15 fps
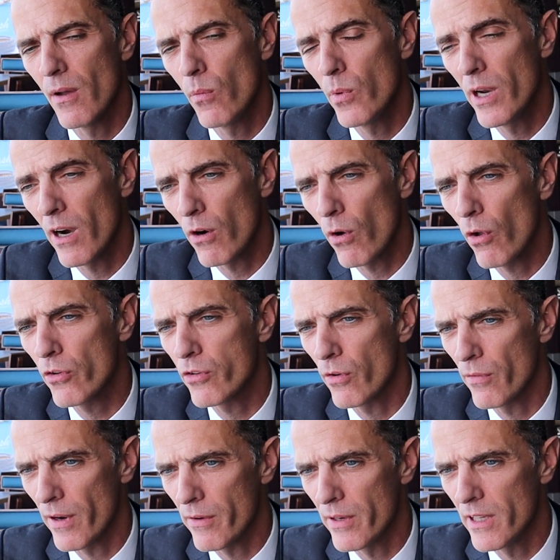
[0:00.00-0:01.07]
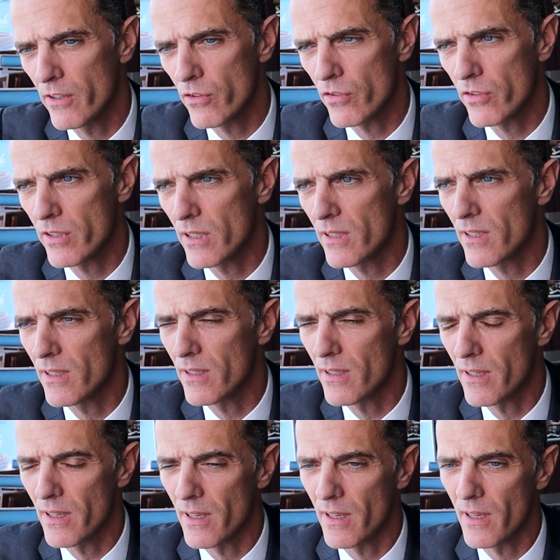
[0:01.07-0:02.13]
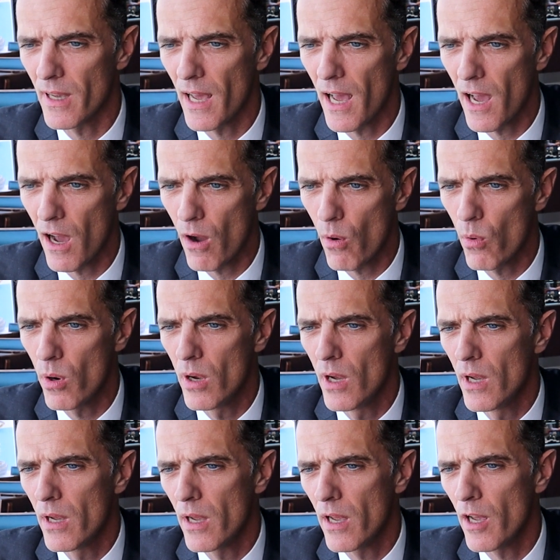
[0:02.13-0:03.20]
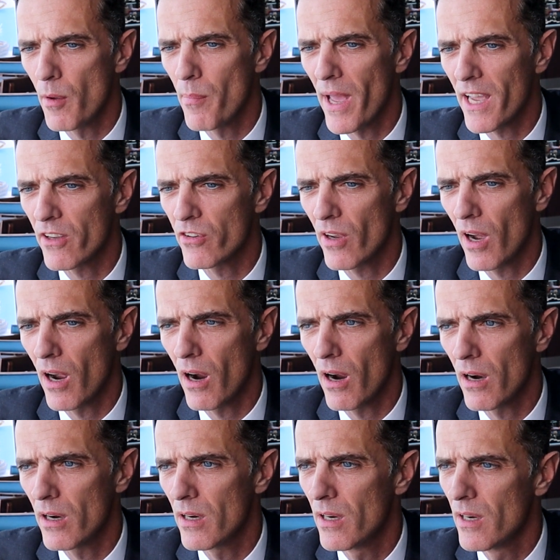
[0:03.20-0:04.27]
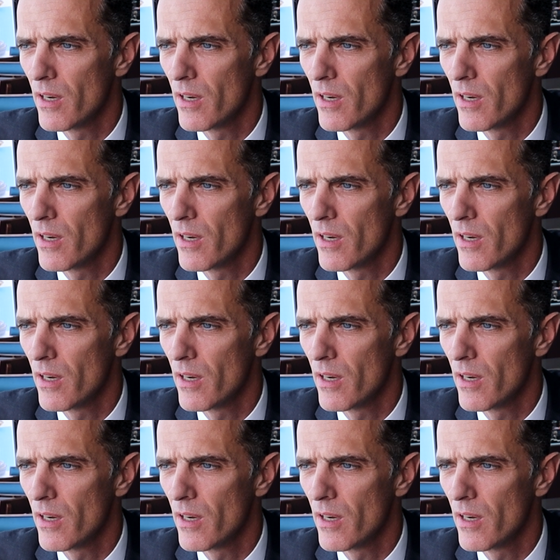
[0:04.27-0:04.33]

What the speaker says: We are also very interested in how banks are